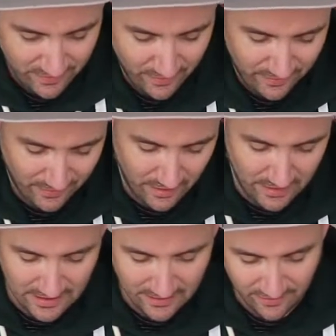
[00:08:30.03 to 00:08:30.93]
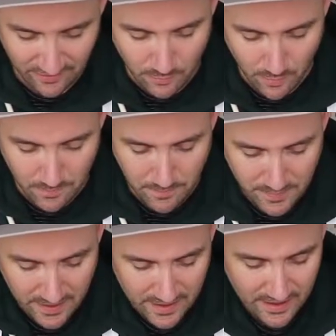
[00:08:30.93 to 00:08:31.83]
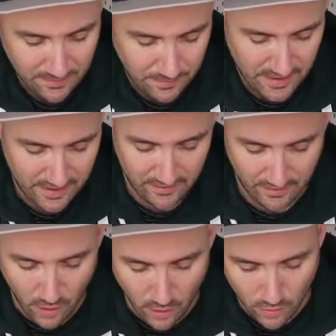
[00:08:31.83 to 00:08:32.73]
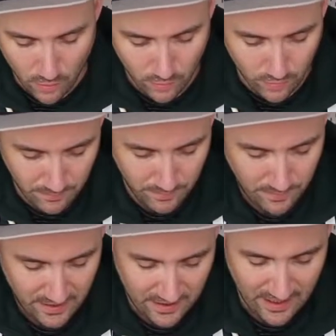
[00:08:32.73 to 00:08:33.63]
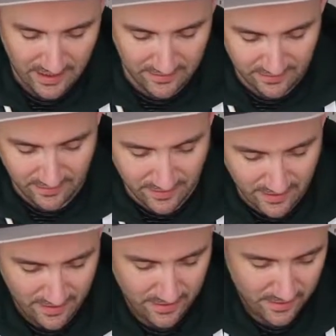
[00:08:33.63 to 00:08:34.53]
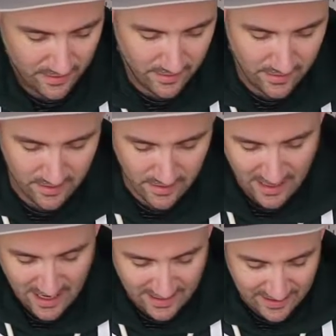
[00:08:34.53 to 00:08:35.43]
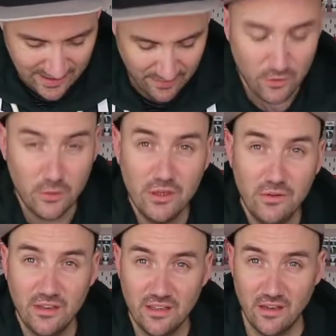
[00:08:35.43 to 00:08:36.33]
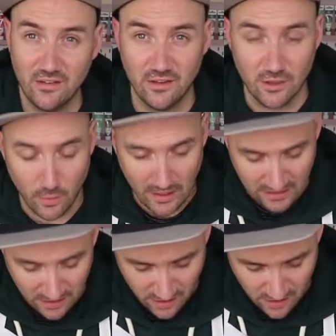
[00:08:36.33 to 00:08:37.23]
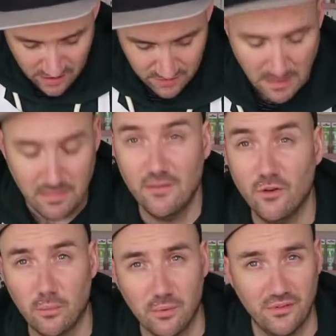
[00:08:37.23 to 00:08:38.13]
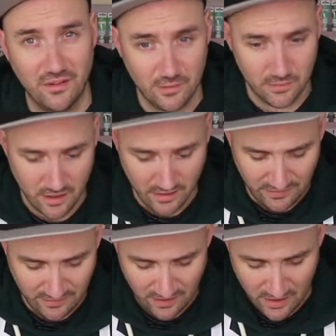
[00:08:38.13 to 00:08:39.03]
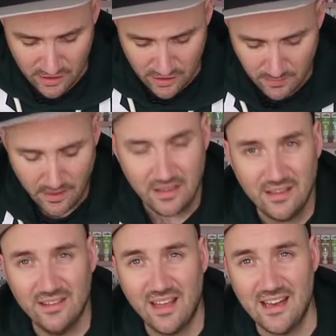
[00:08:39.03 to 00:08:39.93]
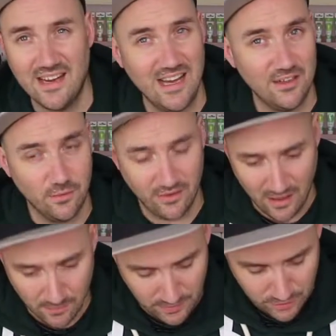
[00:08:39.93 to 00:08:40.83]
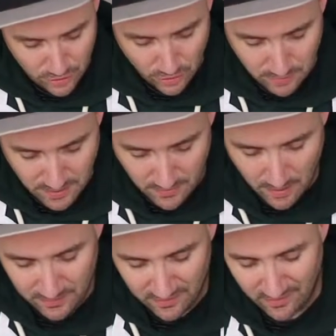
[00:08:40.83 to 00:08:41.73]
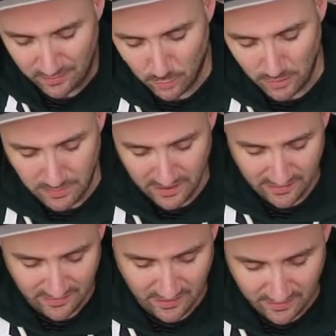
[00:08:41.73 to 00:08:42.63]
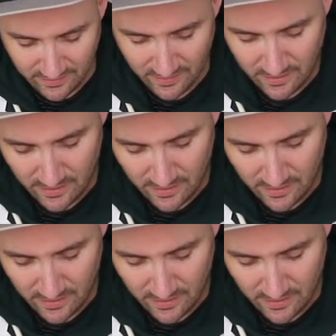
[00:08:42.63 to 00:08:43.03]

so slightly because I don't want big whole pecans in there. And again, if you're using nuts that are quite large, maybe you've got Brazil nuts, you might need to get an adult to help you chop them up into smaller pieces.